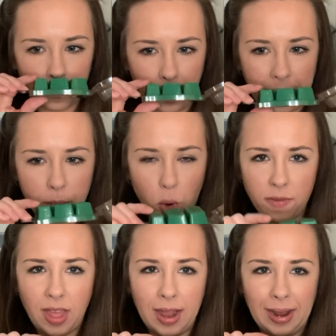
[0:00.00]
But I get more
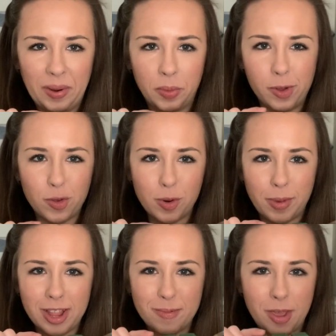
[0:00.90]
of that, and it almost
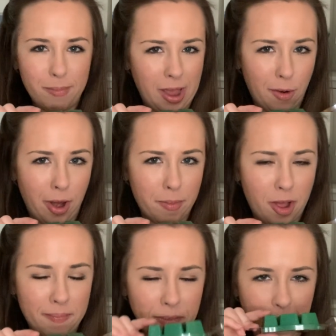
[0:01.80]
reminds me of my
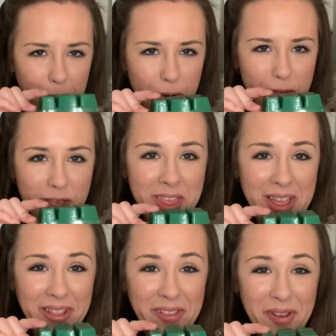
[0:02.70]
grandma. I don't know that
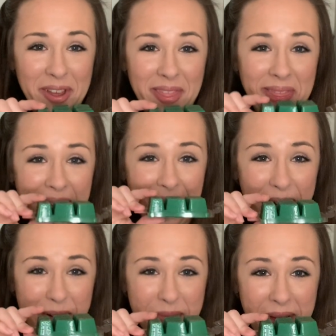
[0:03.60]
that's a good thing
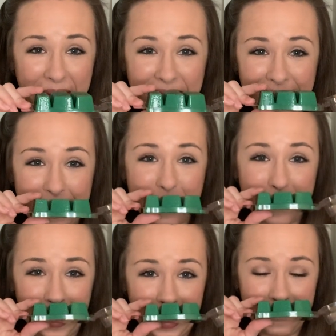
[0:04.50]
or a bad thing,
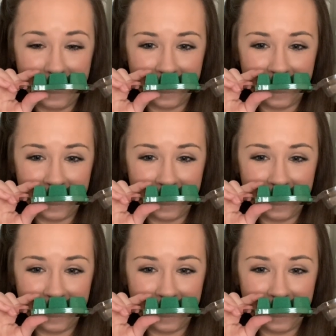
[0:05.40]
but